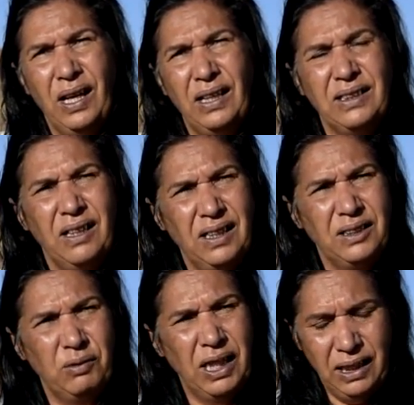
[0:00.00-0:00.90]
And so
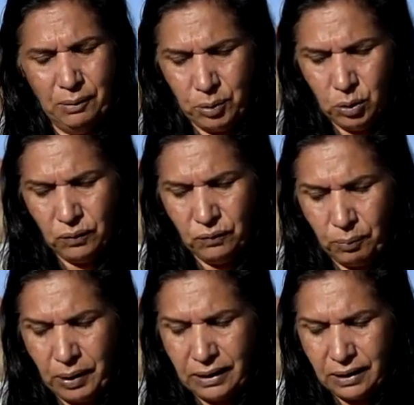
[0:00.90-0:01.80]
it's really important for
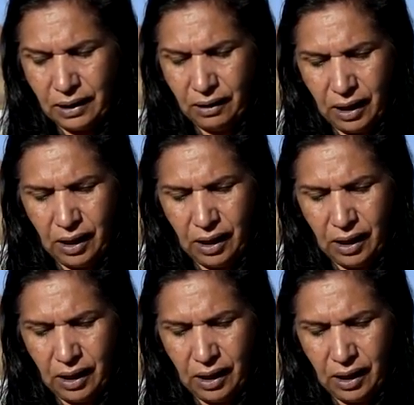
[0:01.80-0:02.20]
me to go